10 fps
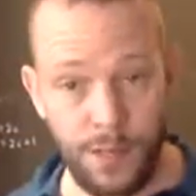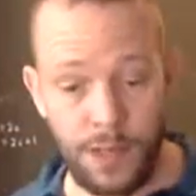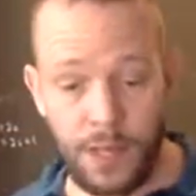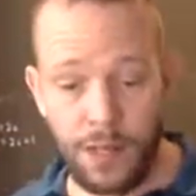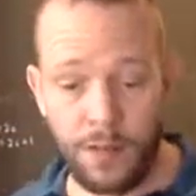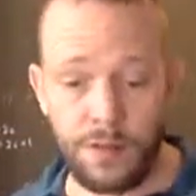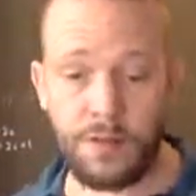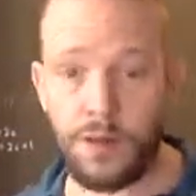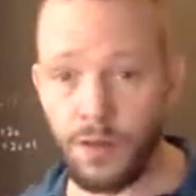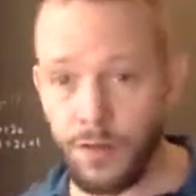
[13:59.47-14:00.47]
And
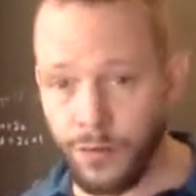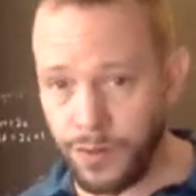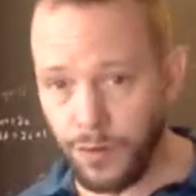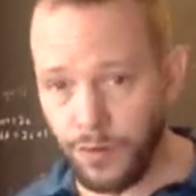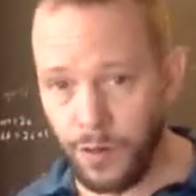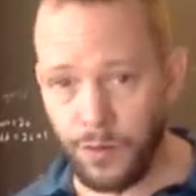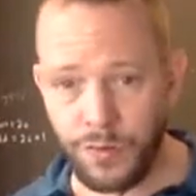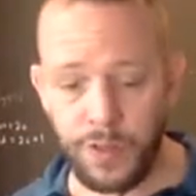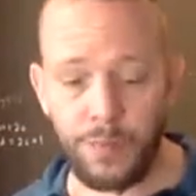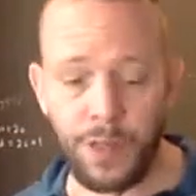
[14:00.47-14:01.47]
another 2
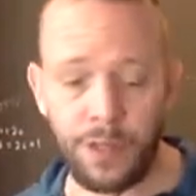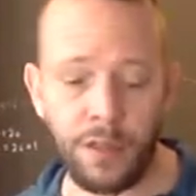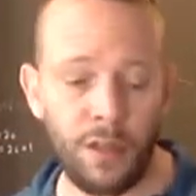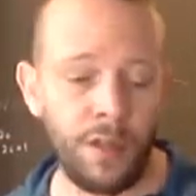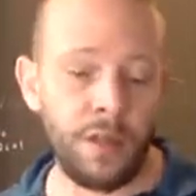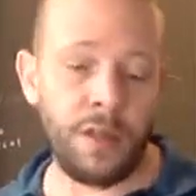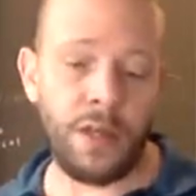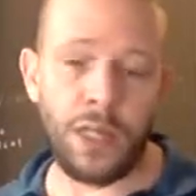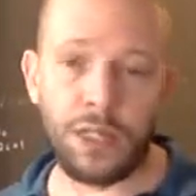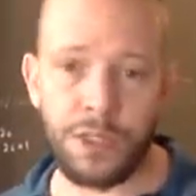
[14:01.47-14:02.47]
throwers come in,
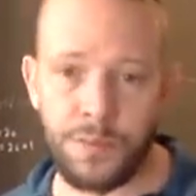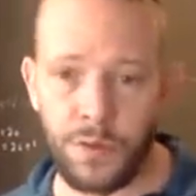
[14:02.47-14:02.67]
and each